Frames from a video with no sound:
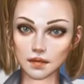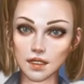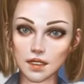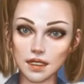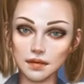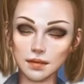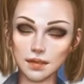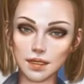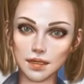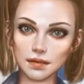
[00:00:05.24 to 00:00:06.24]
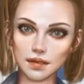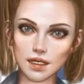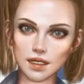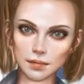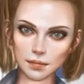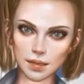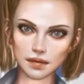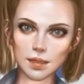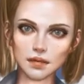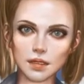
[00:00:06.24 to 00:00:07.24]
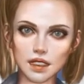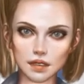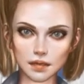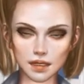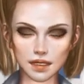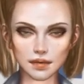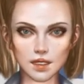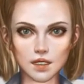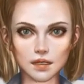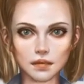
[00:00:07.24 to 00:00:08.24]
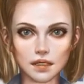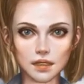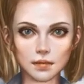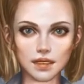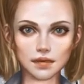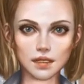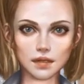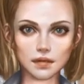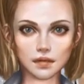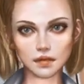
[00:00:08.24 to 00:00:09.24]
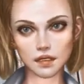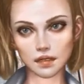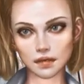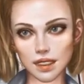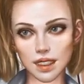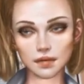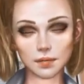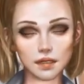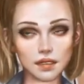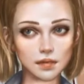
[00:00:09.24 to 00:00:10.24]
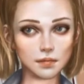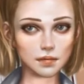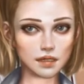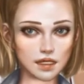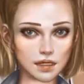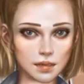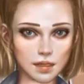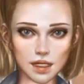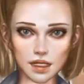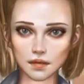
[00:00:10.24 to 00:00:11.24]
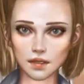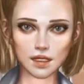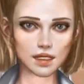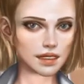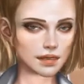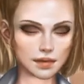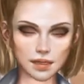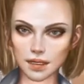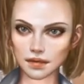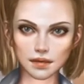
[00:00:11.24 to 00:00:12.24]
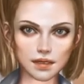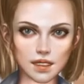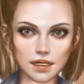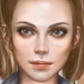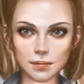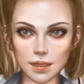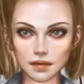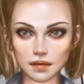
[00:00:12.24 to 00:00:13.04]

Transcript: of our top picks in London, located in London, a 17-minute walk from Tower Bridge, Casa Wapping has a living room with a flat-screen TV.